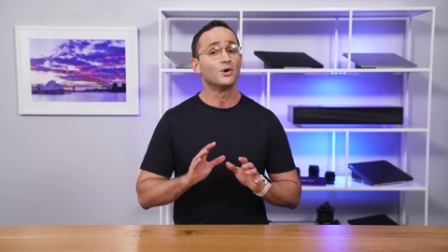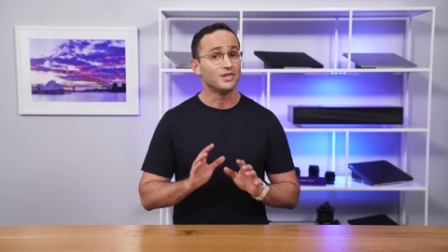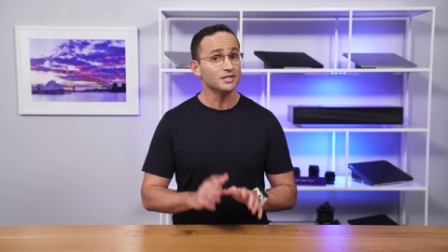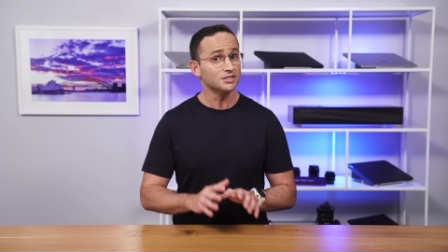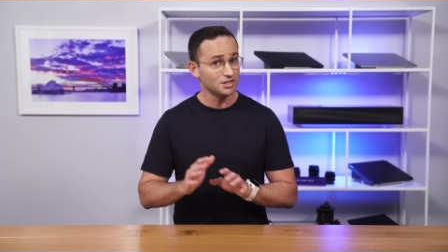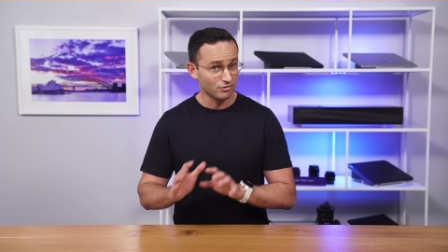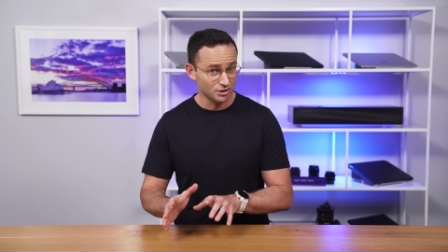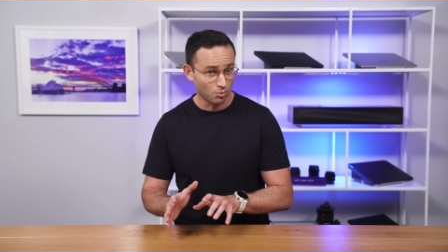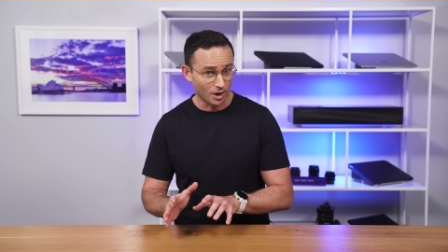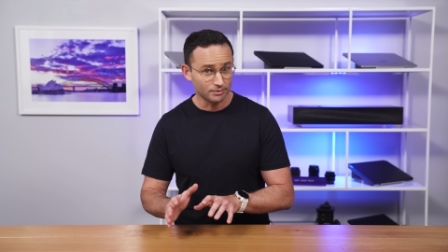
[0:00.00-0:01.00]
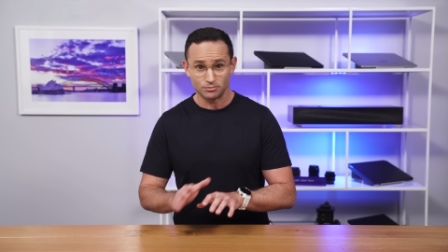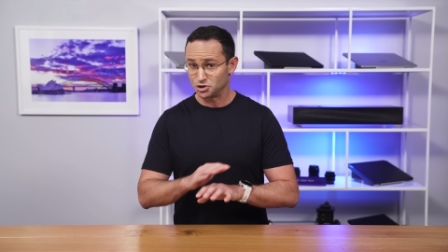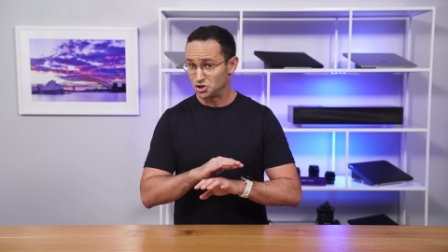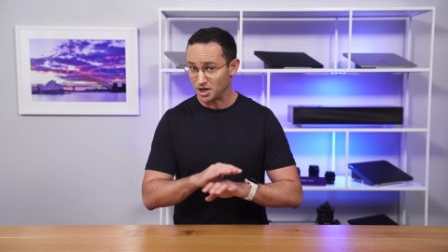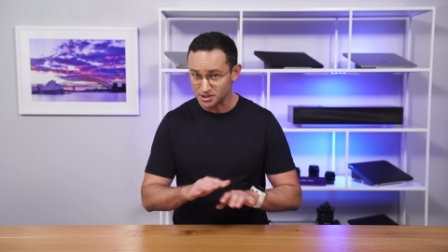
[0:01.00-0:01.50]
Within Series 1,
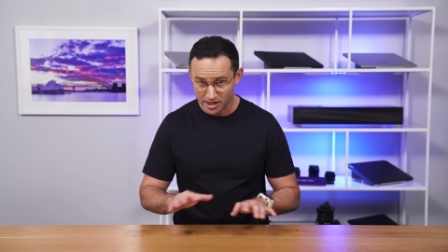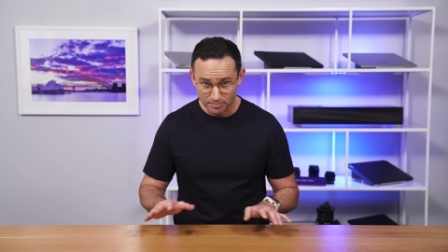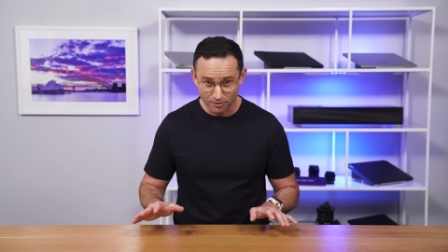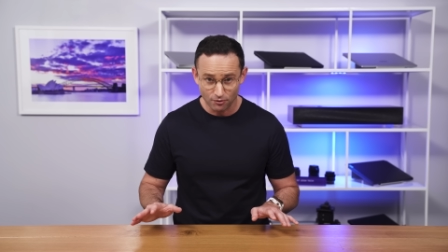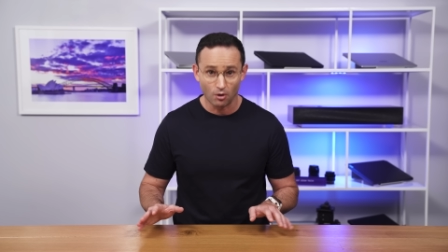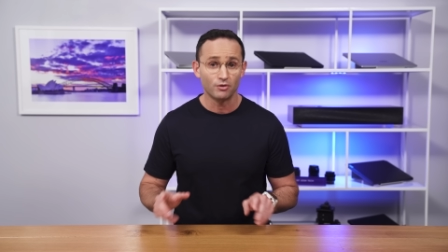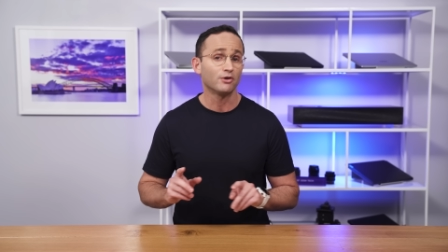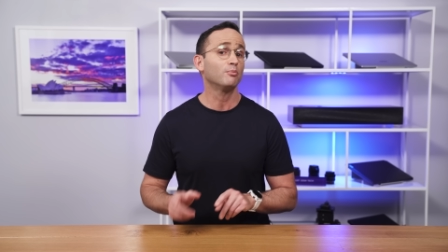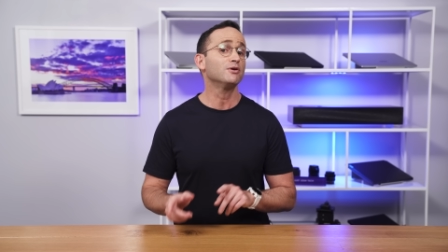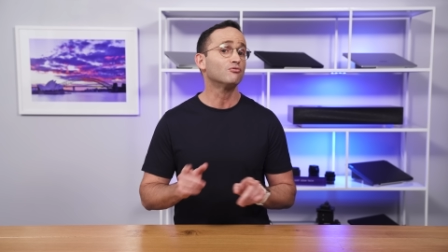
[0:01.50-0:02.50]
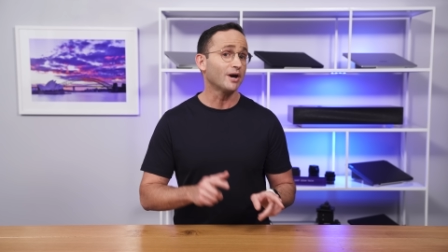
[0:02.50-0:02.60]
just like before, there will be